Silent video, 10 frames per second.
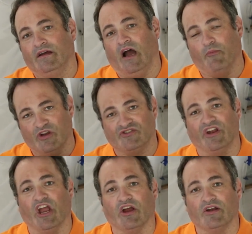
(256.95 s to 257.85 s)
I'm Richard
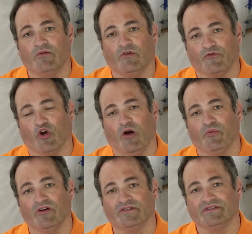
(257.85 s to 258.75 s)
Herron with Crawl
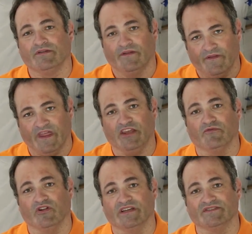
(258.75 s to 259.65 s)
Pros. Thank you
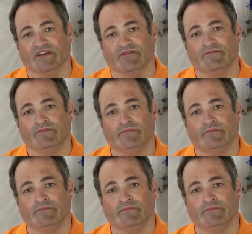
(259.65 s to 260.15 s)
for listening.